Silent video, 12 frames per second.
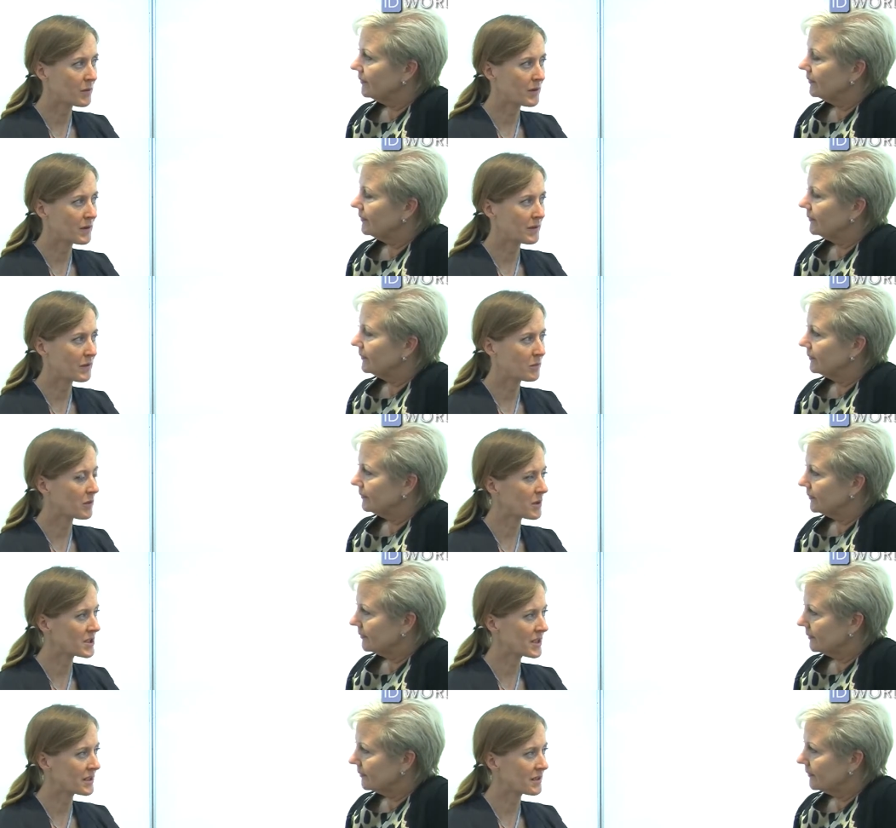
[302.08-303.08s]
Speaker 1: with this
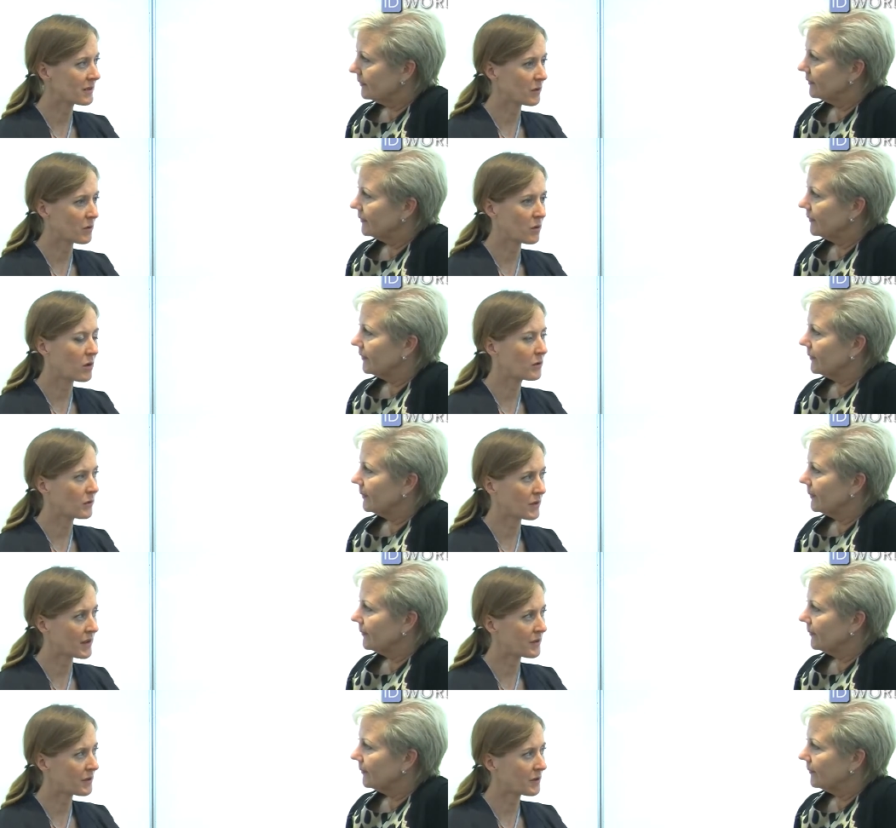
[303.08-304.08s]
project, so also in
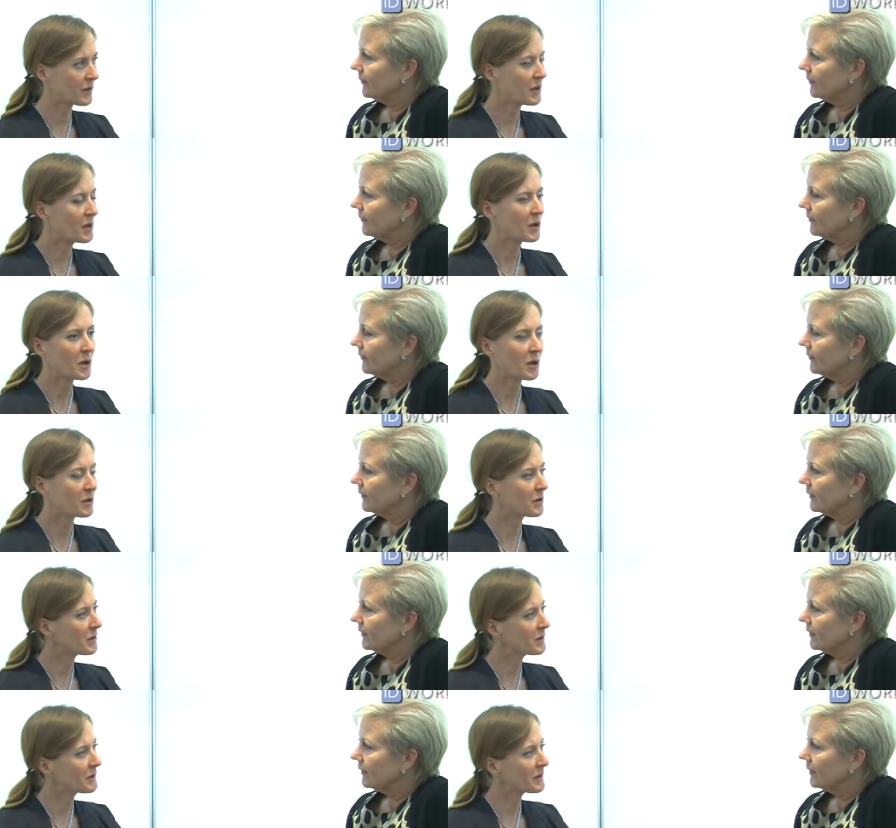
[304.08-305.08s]
other
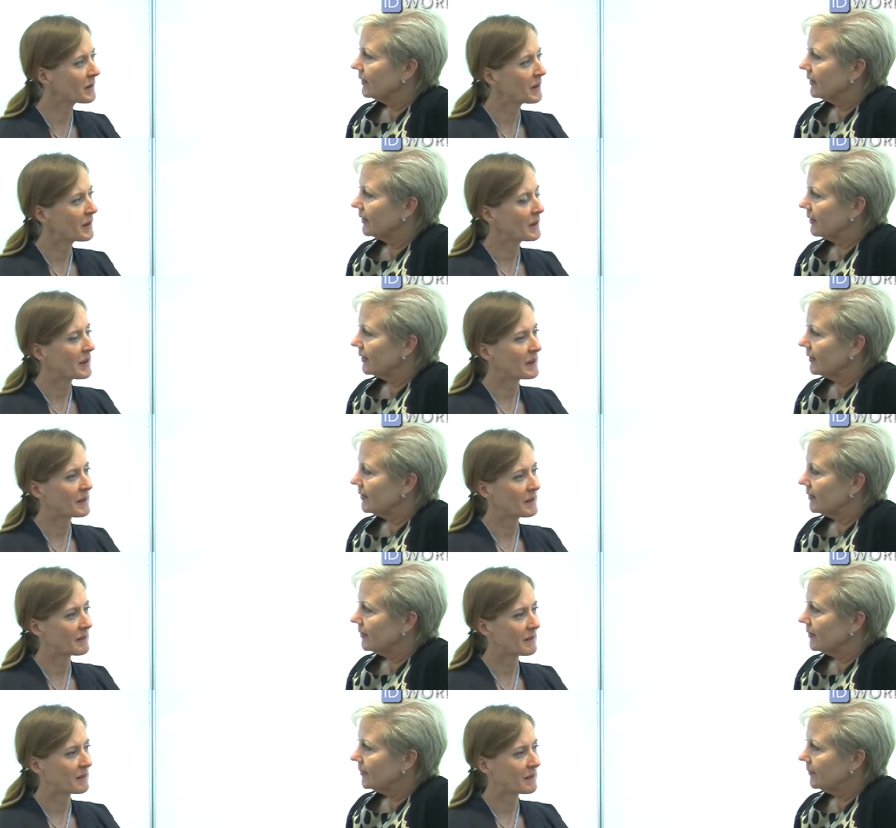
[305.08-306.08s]
continents, and
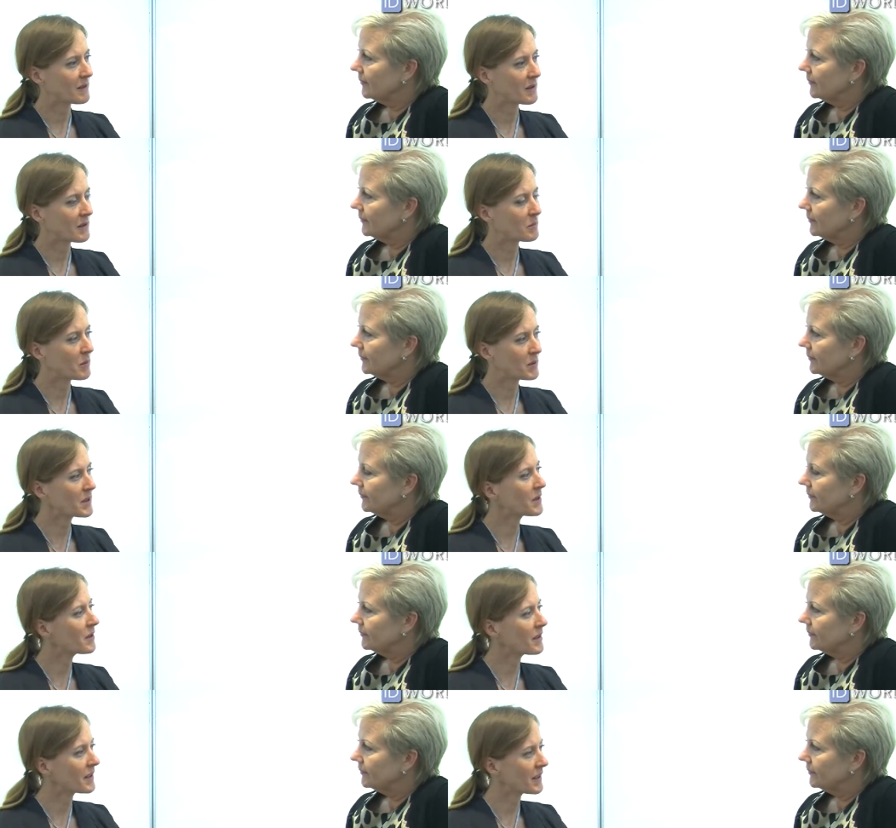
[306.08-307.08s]
uh,
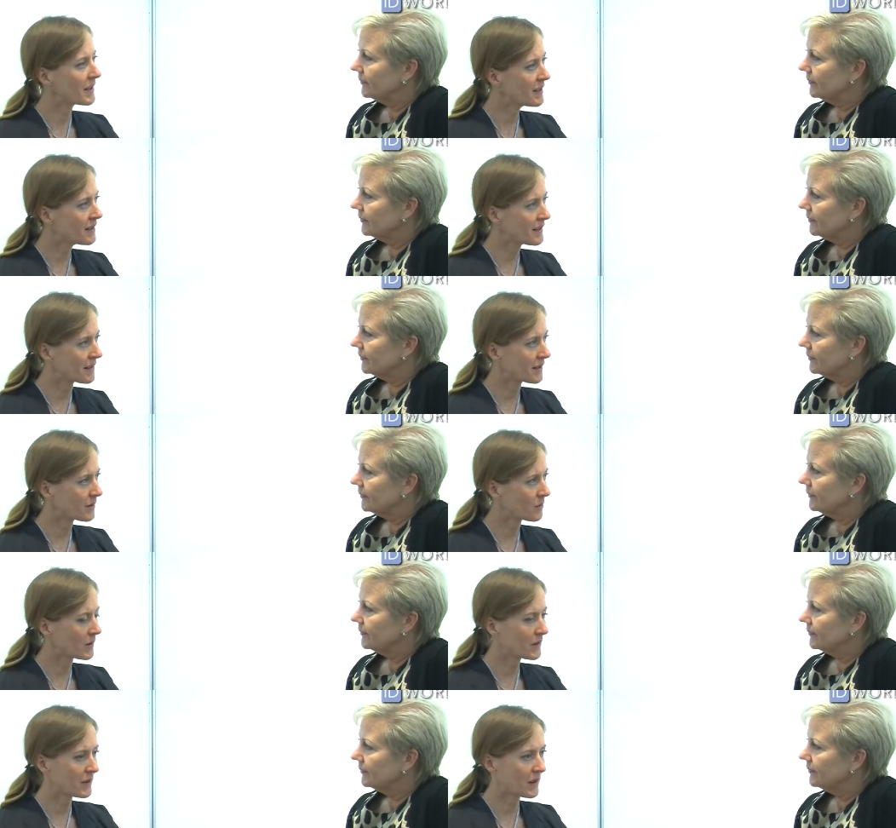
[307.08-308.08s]
particularly in India,
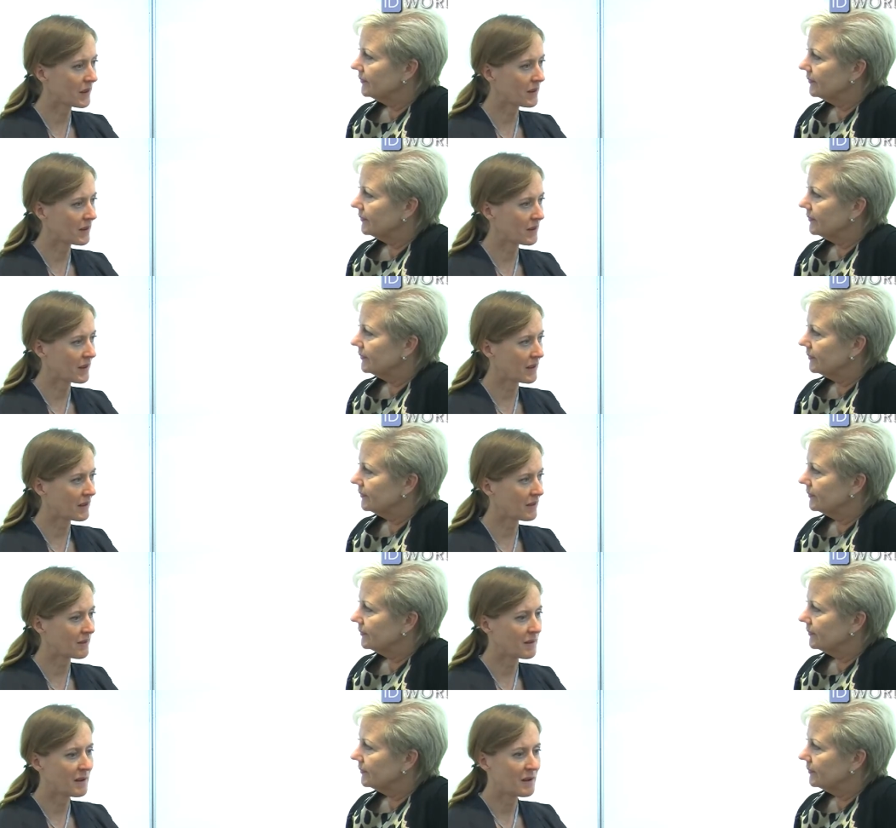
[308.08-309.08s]
we think that
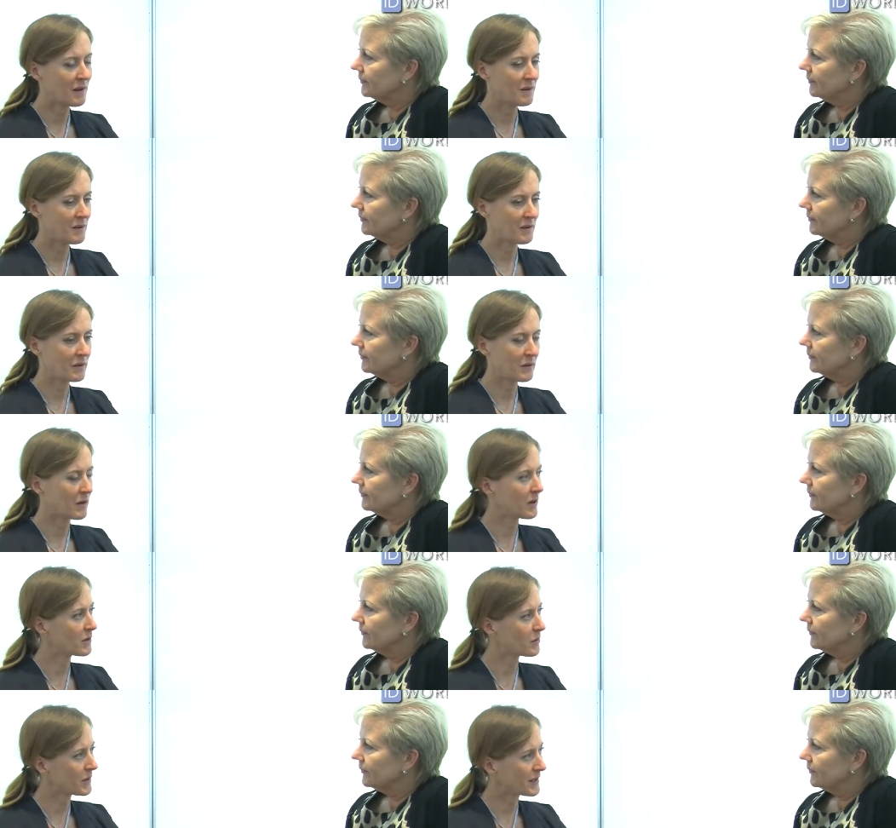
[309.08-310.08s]
there is a lot
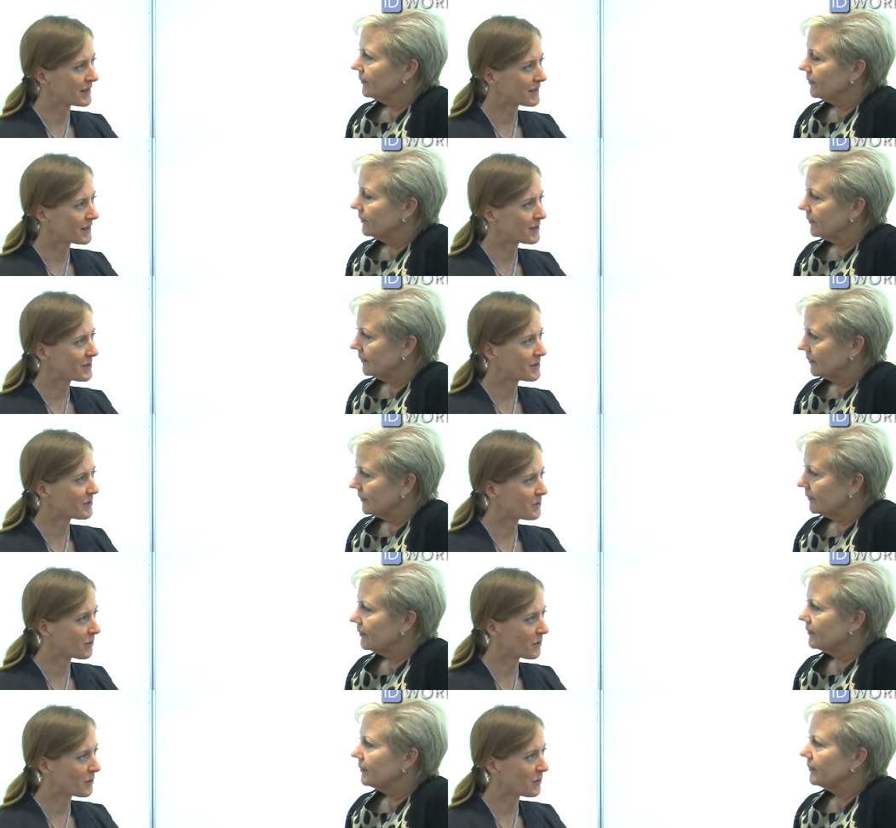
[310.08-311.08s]
to be done
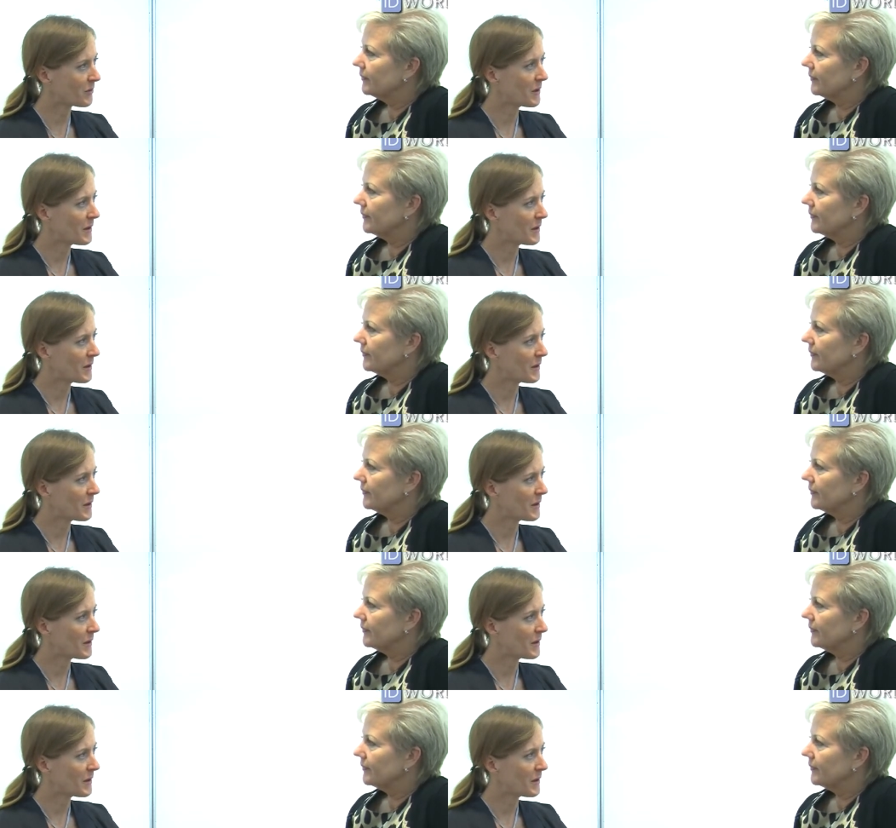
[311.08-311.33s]
for